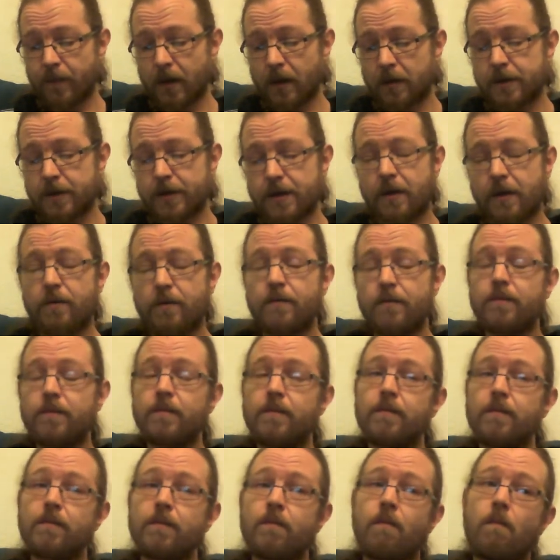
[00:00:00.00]
So
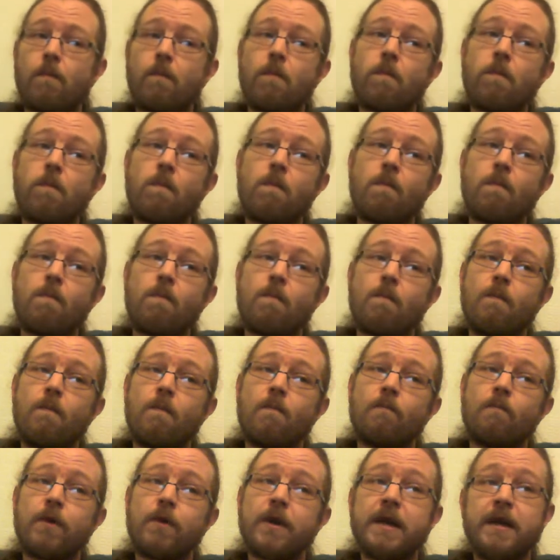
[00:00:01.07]

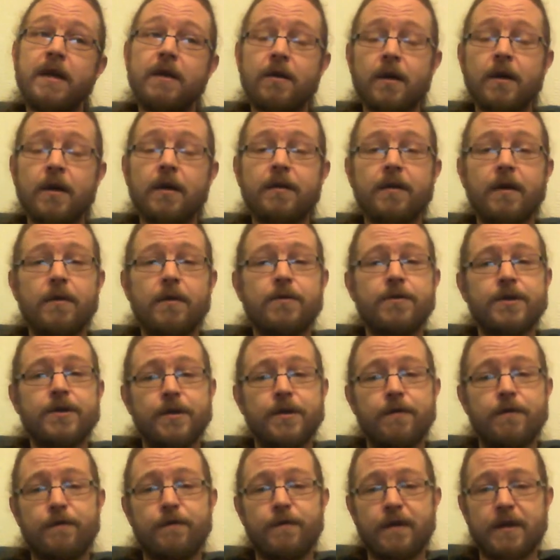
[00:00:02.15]
really look at those
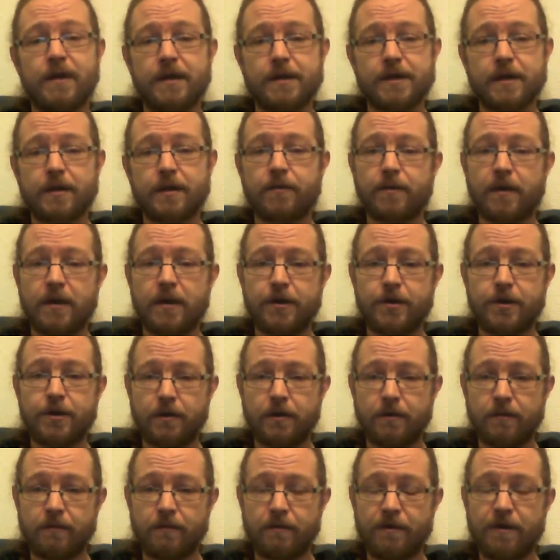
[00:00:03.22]
two for
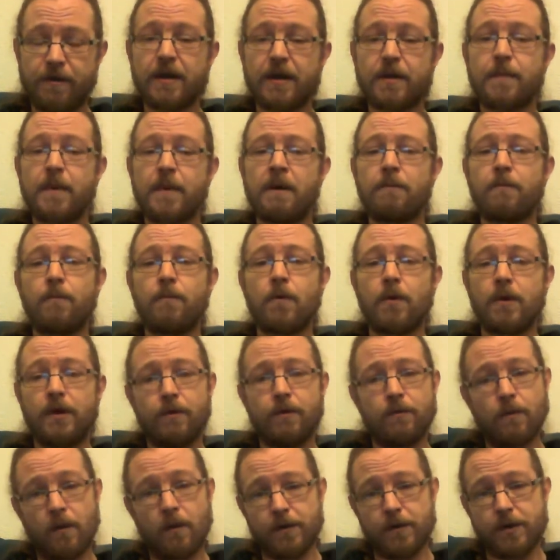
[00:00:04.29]
consideration. Think about what
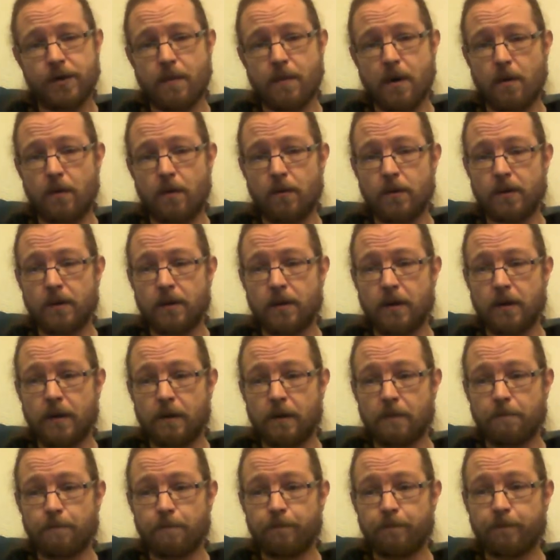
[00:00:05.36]
you want to mold.
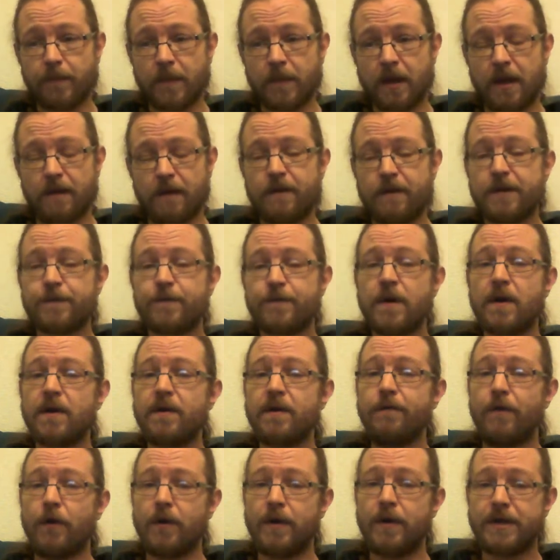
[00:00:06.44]
If it's very,
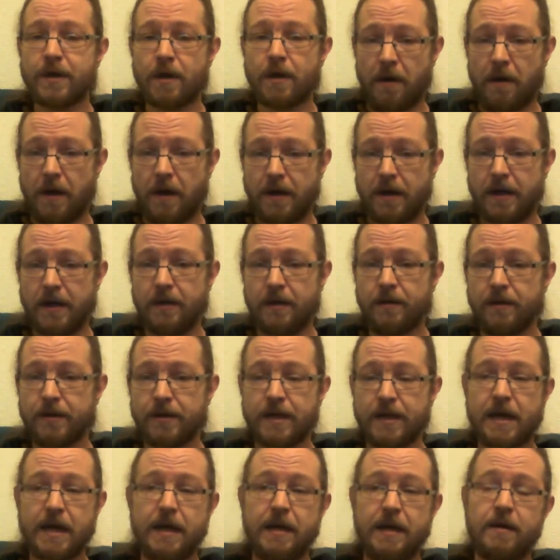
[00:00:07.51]
very tiny,
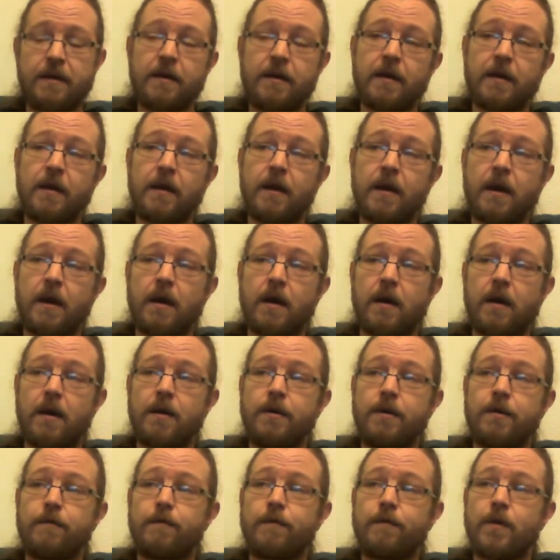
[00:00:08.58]
say
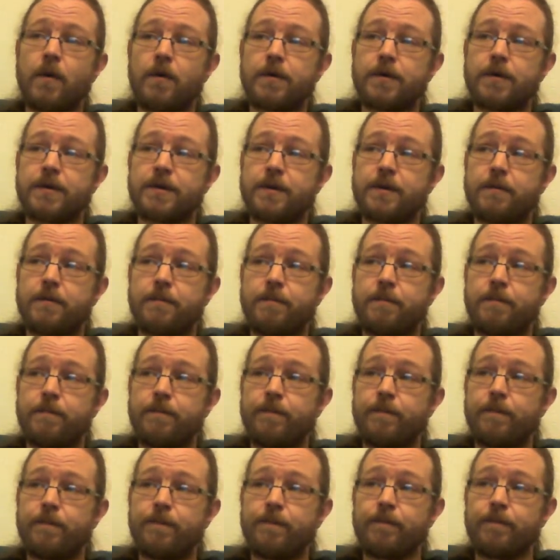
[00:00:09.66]
you've got some
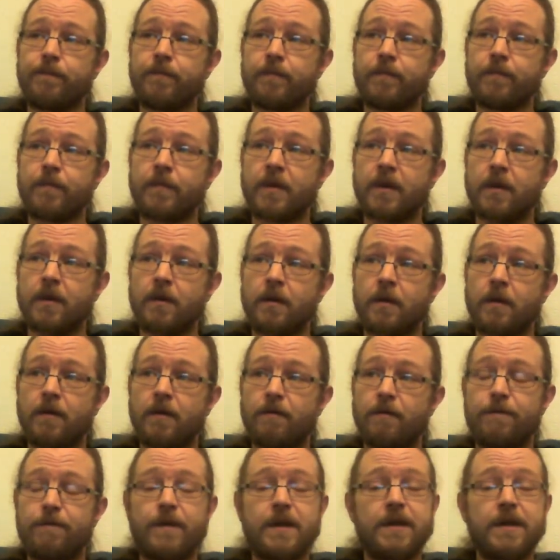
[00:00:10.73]

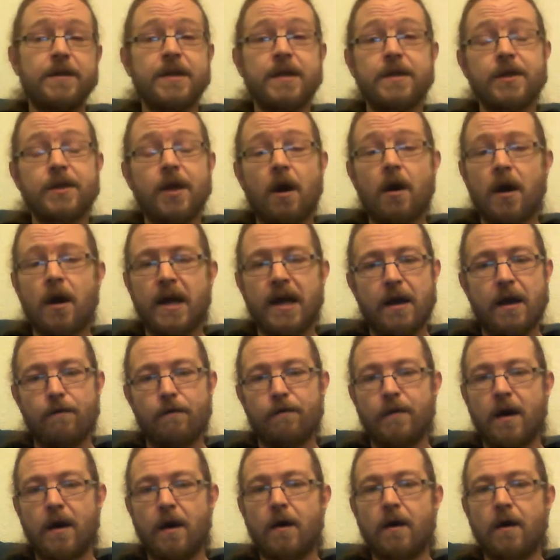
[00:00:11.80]
vintage high
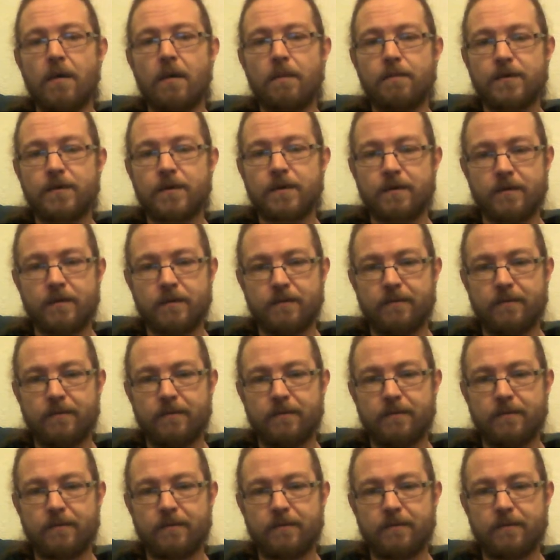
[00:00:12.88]
elf arms,